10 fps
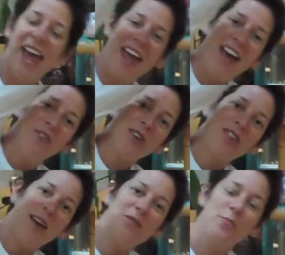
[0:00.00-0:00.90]
and we
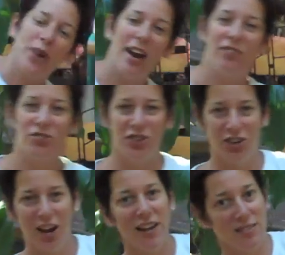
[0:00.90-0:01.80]
grabbed the brown
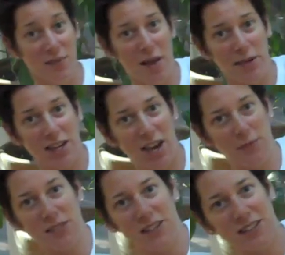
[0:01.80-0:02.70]
sugar. I asked them how many
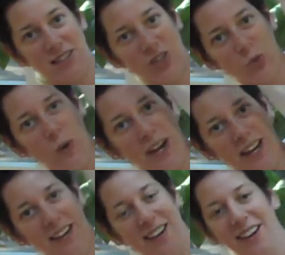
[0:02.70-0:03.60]
cups, and they said 20.
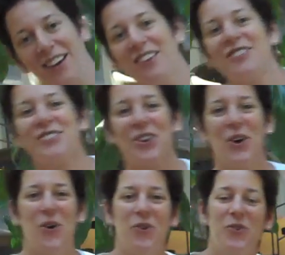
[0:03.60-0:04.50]

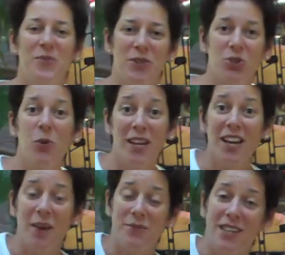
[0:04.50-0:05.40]
So we put 20
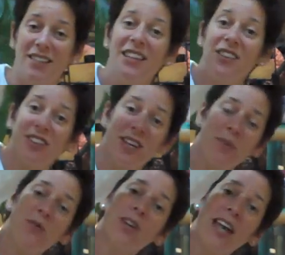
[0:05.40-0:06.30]
cups in, literally,
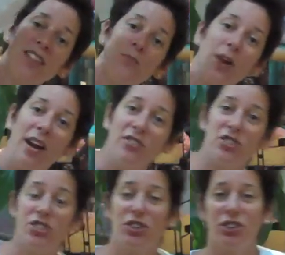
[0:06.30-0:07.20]
but we're getting the brown
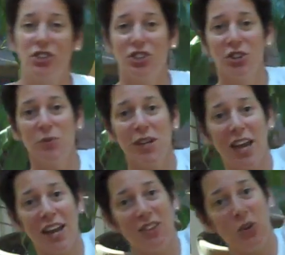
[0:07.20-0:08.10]
sugar, we're
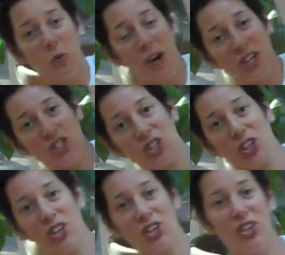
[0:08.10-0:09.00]
getting the white
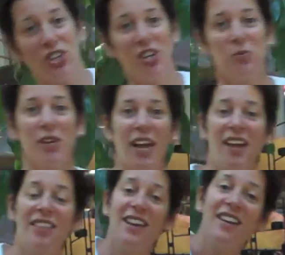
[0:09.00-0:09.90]
sugar, and we're
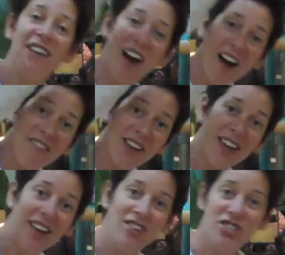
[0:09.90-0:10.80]
getting the
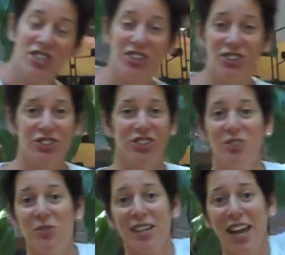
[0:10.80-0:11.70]
agave sugar,
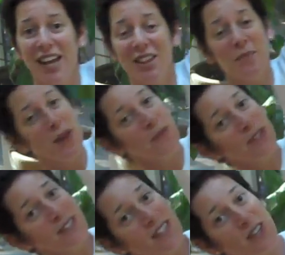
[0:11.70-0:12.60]
and we're getting the maple
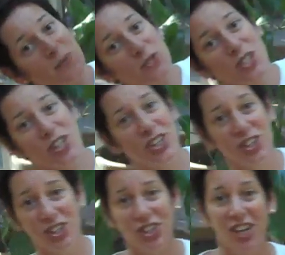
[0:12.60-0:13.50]
syrup
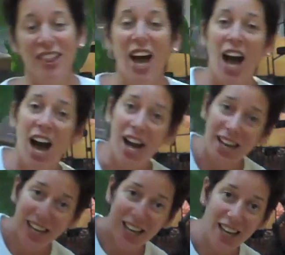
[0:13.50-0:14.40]
sugar, and the
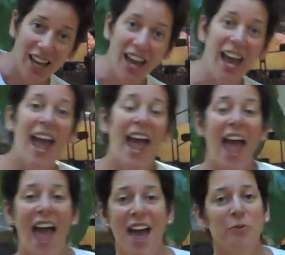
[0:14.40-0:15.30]
honey,
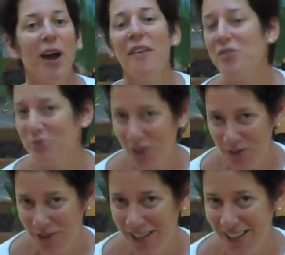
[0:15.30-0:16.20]
and we're having
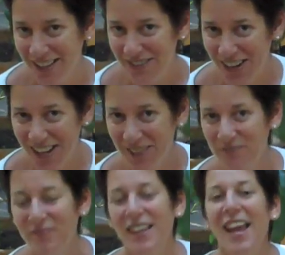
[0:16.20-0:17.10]
fun with it, right?
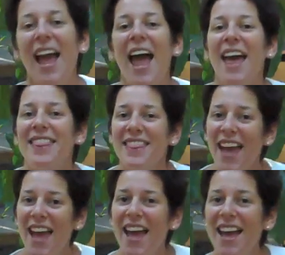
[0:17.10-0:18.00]
And
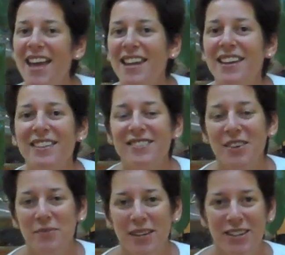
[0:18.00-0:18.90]
then
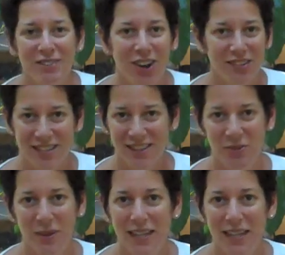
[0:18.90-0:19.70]
somebody calls out that we